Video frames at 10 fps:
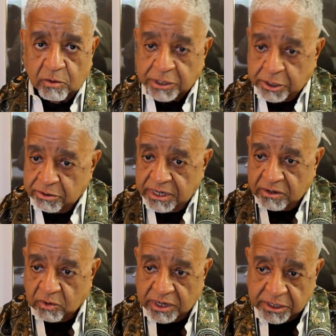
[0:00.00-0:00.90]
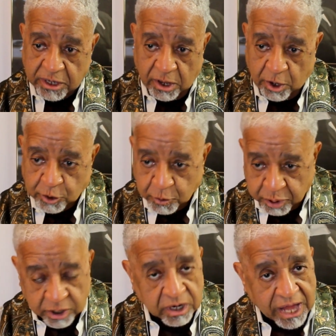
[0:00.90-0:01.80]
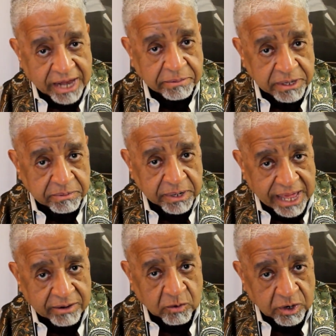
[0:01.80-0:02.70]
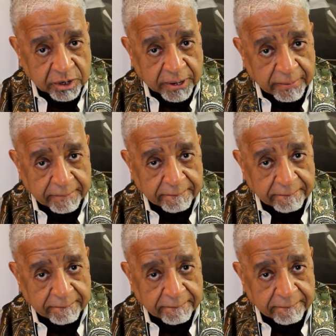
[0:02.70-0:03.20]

What you did was you put a lot of people out of work.